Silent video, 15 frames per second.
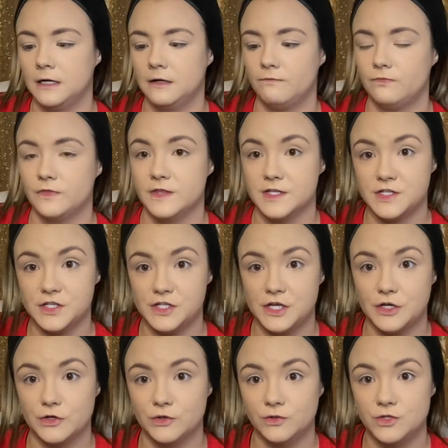This is
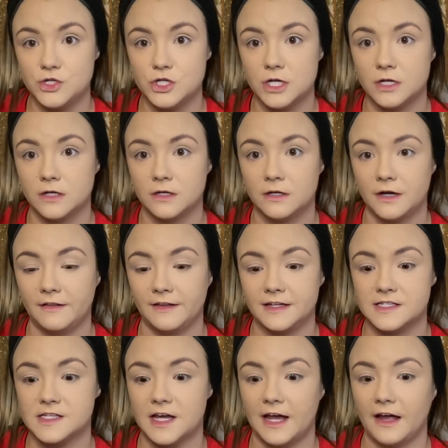huge. I think
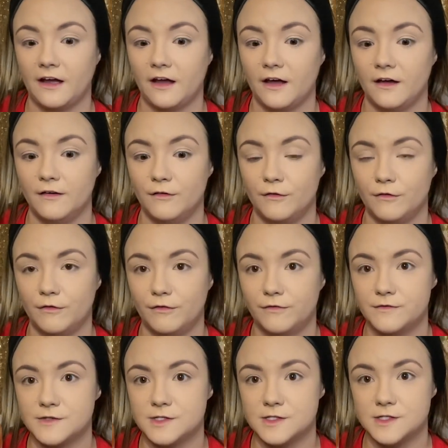it's like
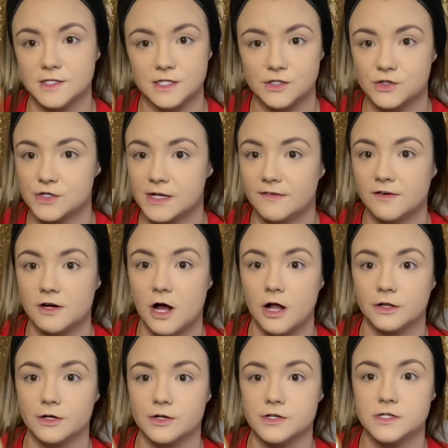$6 or
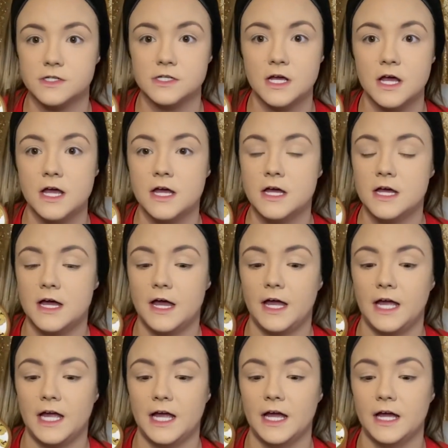$7,
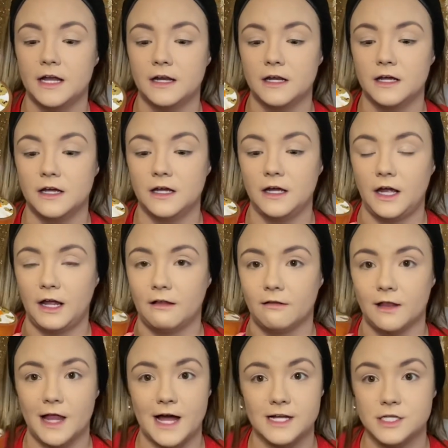and it
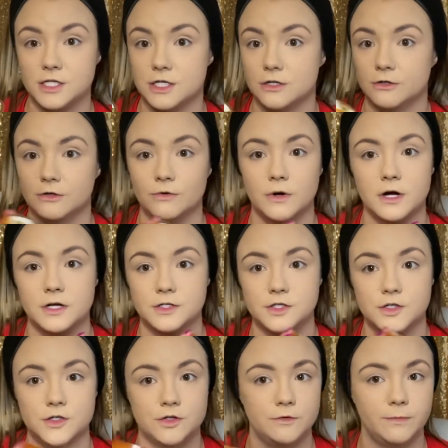lasts you a
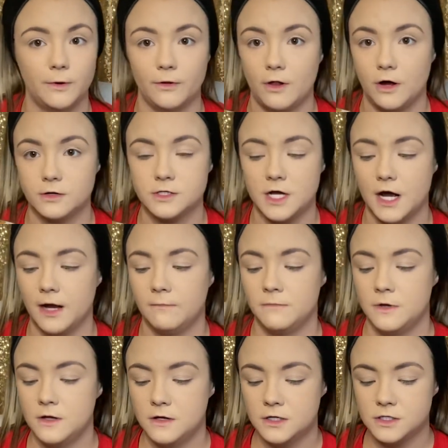super long time.
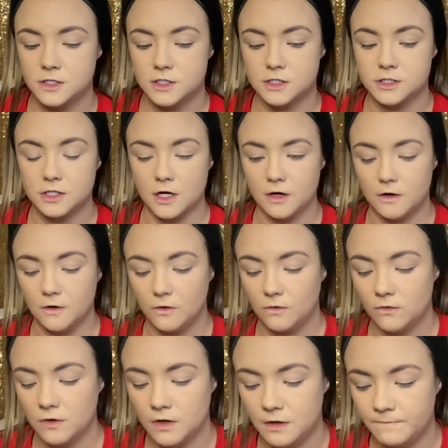
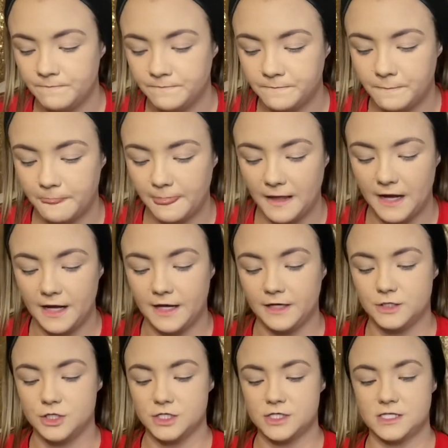So I
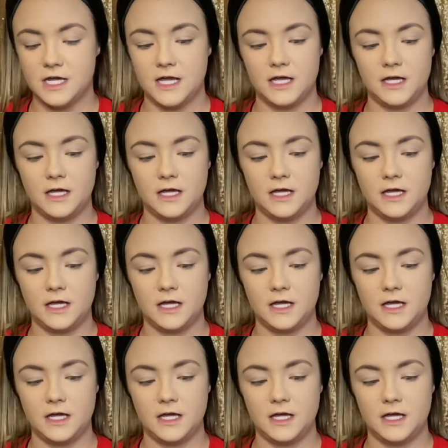just take it,